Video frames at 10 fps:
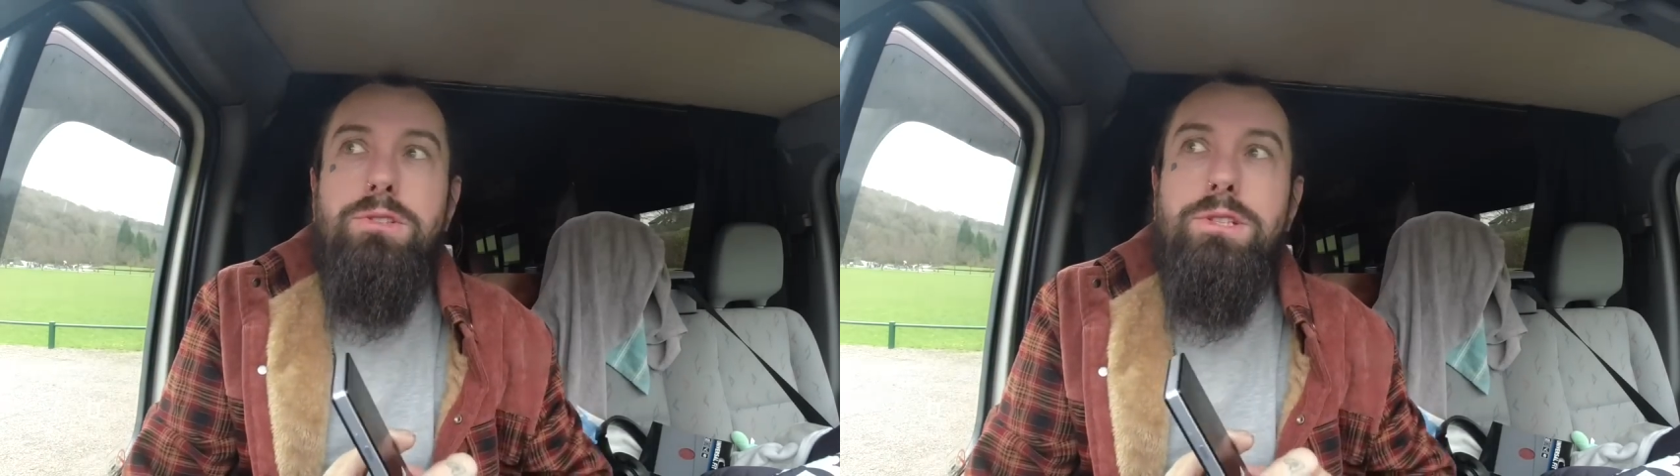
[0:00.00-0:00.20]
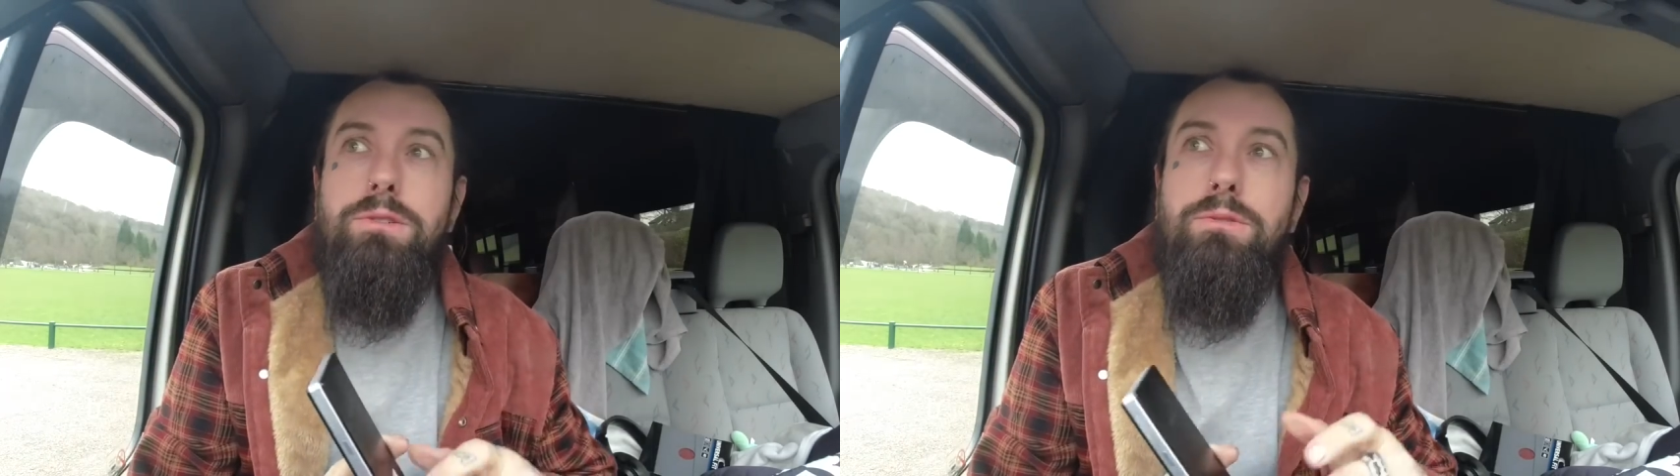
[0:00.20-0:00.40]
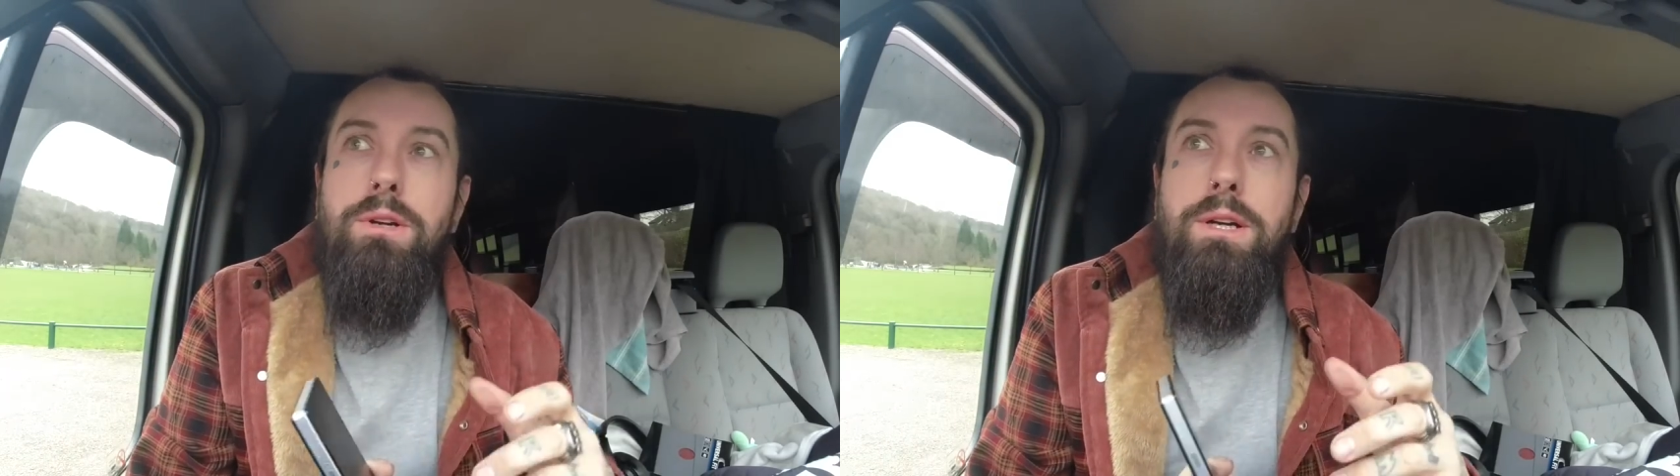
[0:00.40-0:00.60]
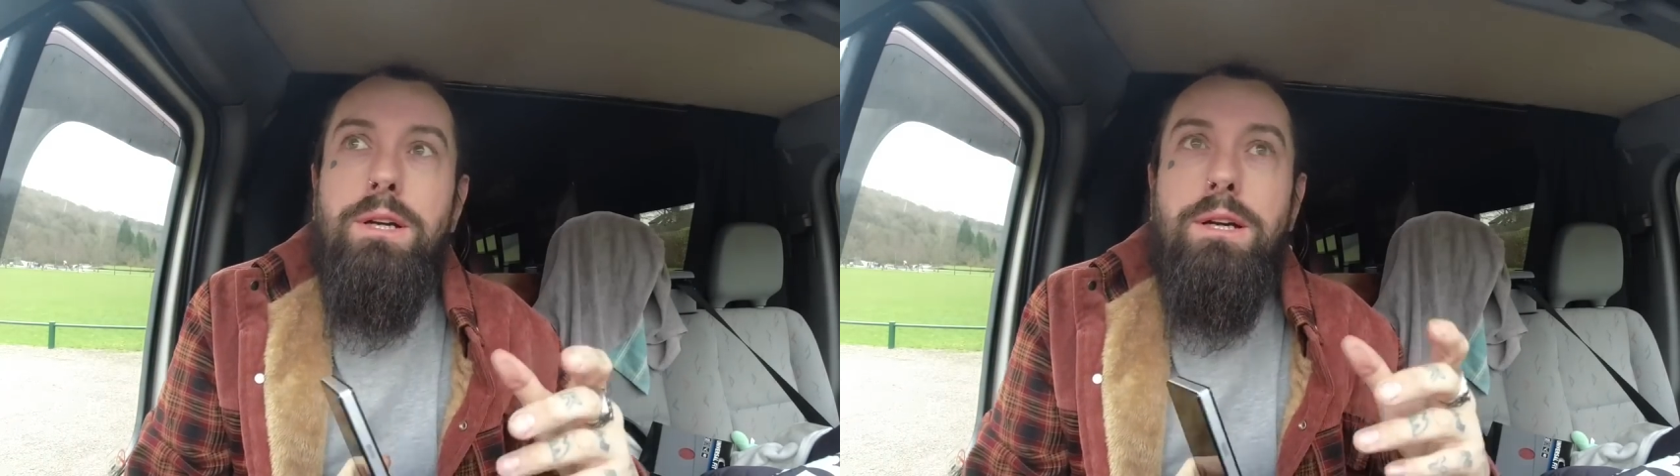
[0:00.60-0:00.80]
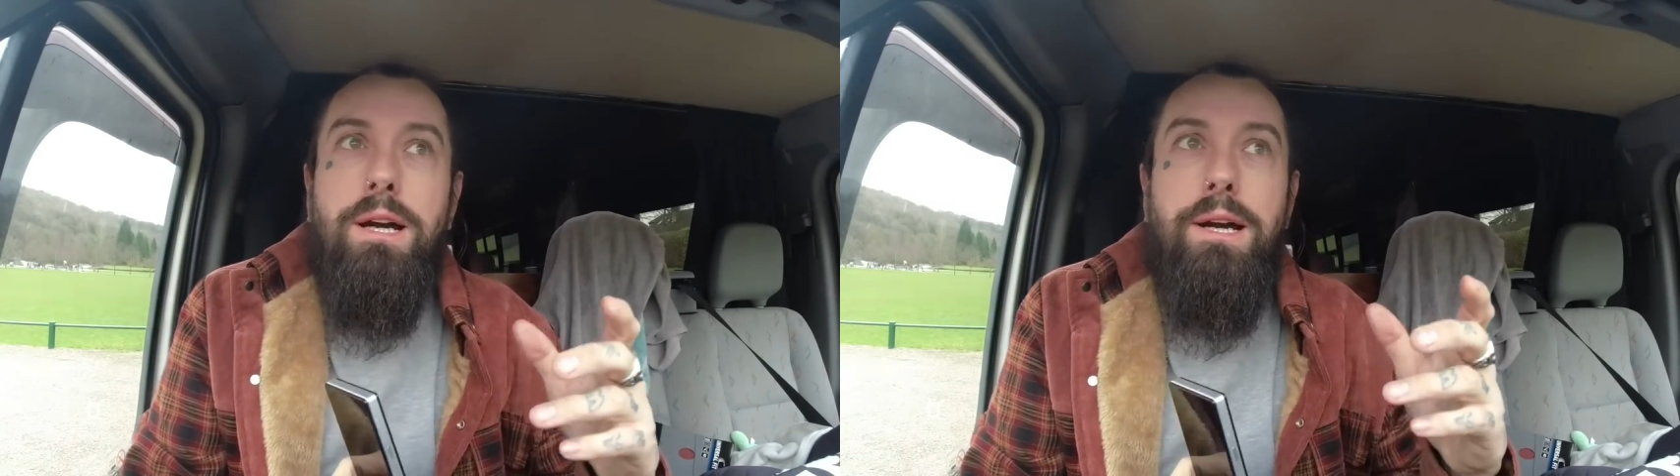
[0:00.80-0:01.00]
to
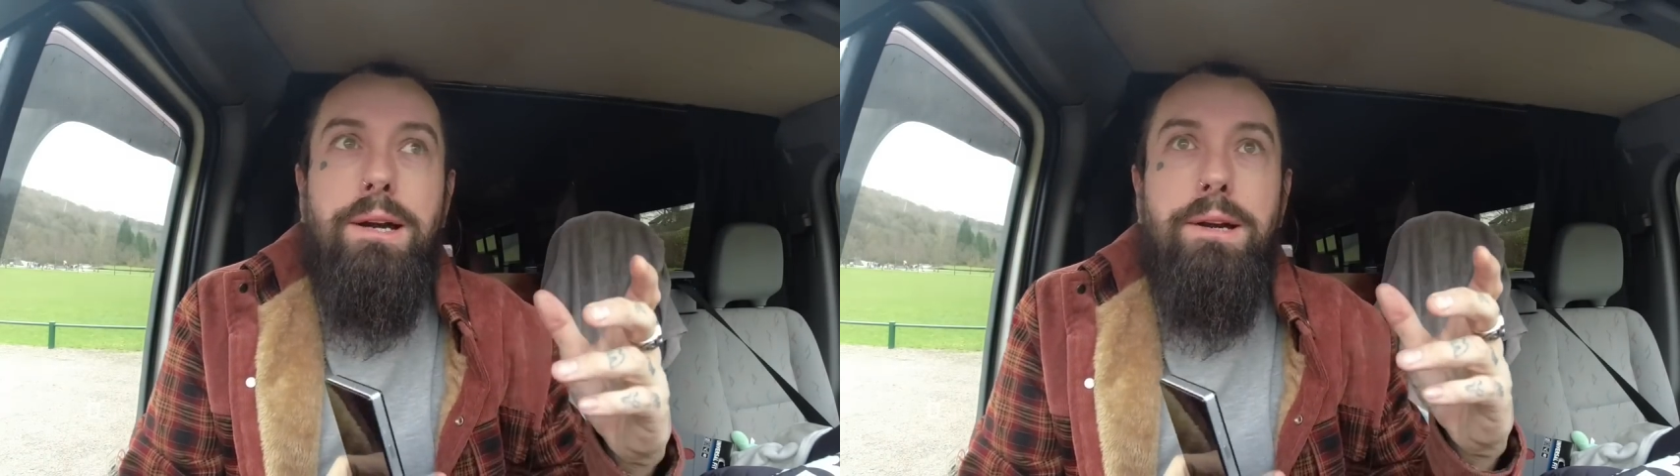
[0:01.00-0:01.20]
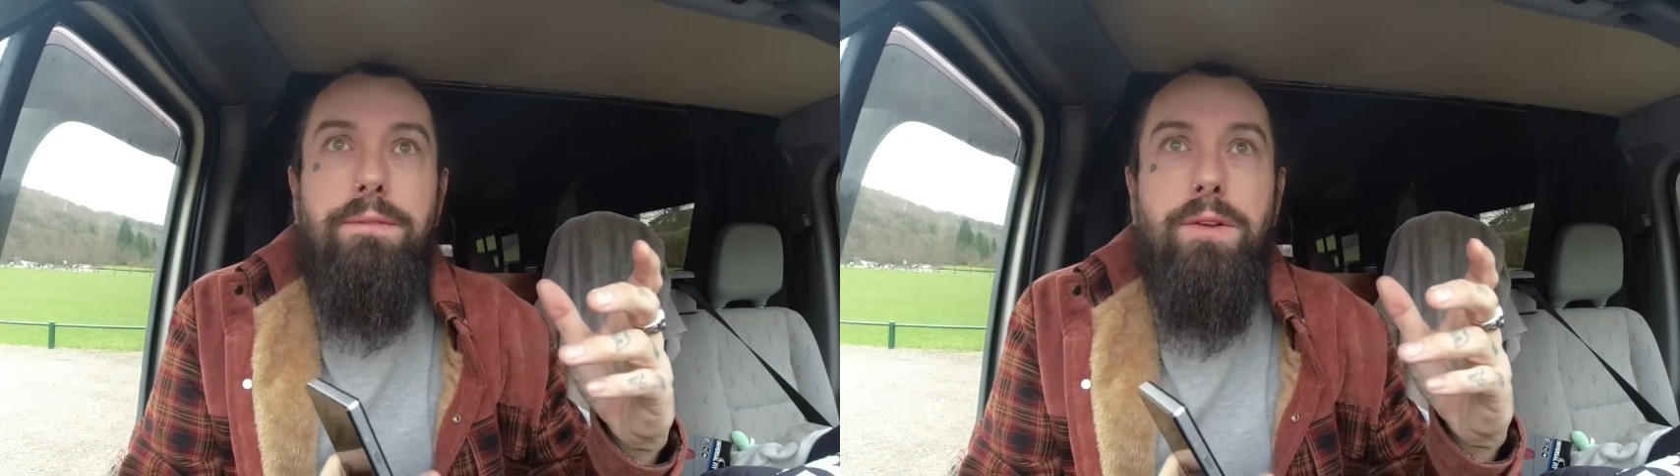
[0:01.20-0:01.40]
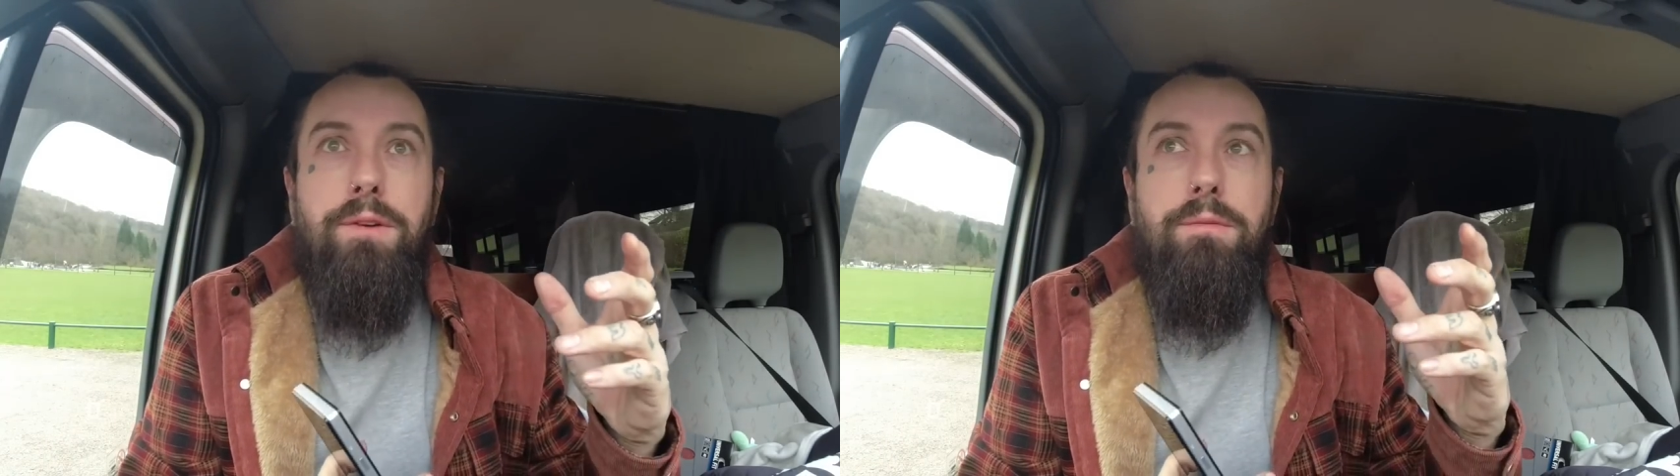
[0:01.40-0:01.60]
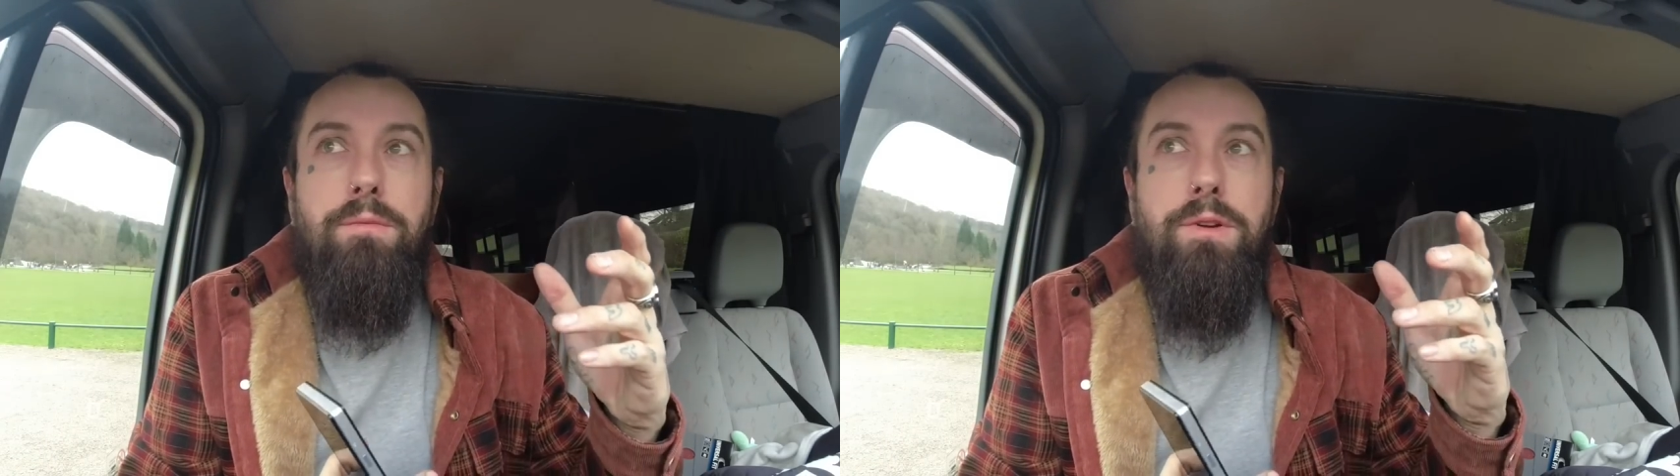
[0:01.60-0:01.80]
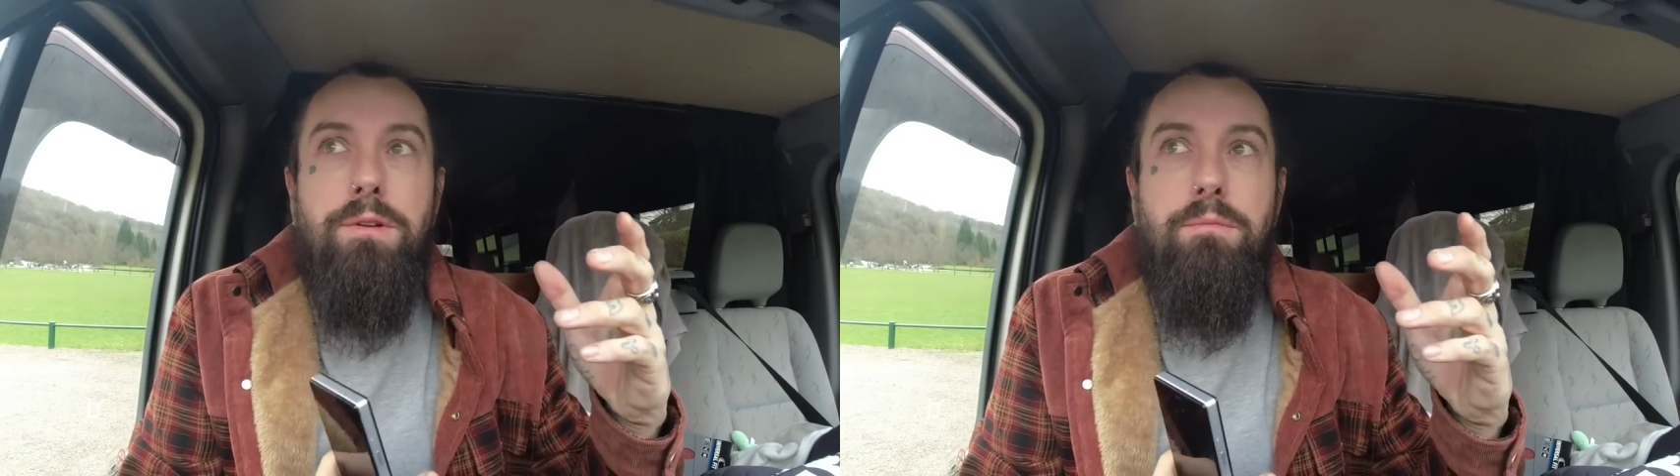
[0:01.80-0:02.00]

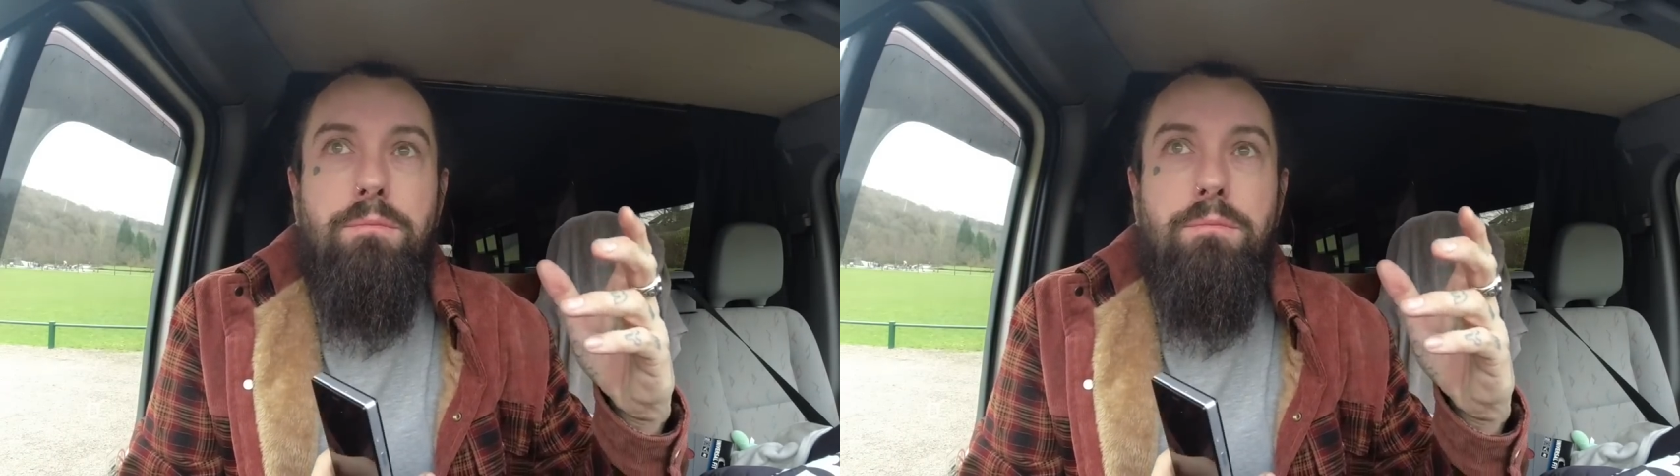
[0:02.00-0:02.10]
the